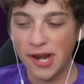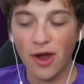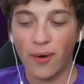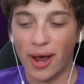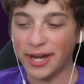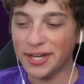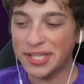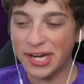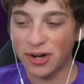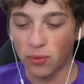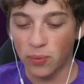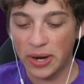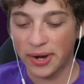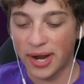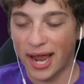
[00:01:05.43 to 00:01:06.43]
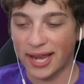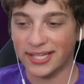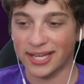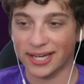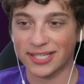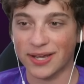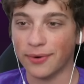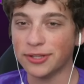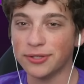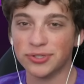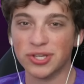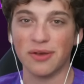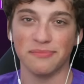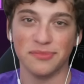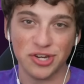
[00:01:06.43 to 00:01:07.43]
know, I just had a weird idea, because I want to do
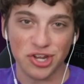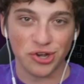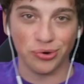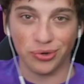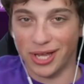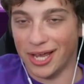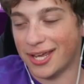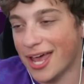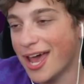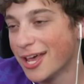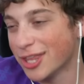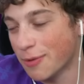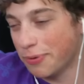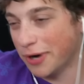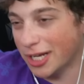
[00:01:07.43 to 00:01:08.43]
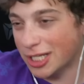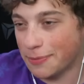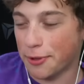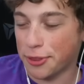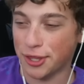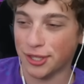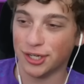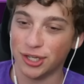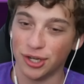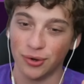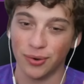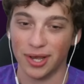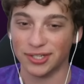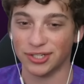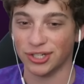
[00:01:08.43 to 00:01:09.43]
something new. Like, the predictable thing to
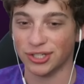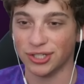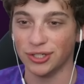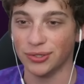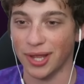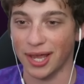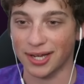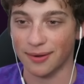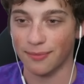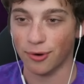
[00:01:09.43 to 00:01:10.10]
do is just to do, like,